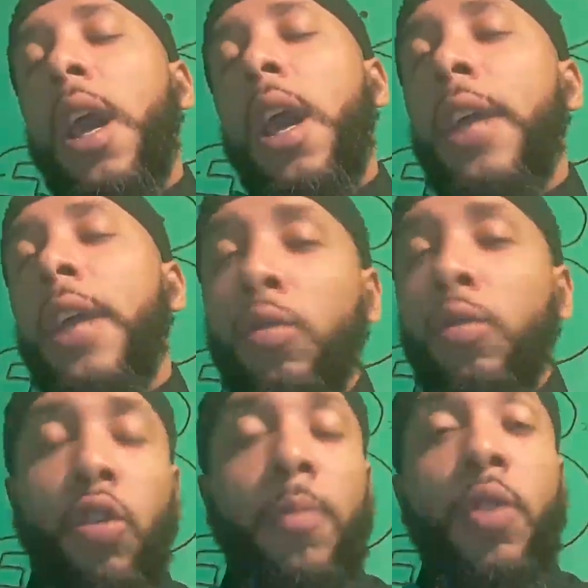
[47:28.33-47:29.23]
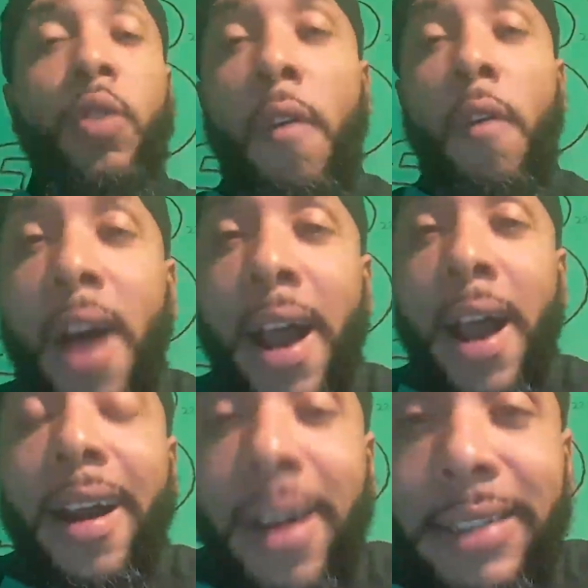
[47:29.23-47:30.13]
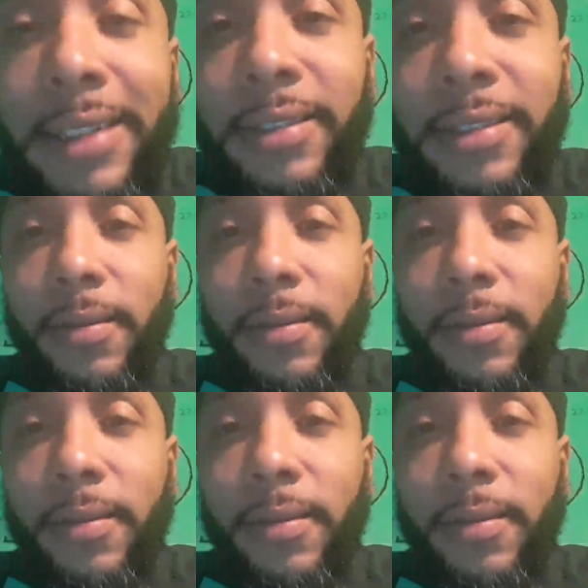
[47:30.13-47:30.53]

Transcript: in YouTube, you're going to find us.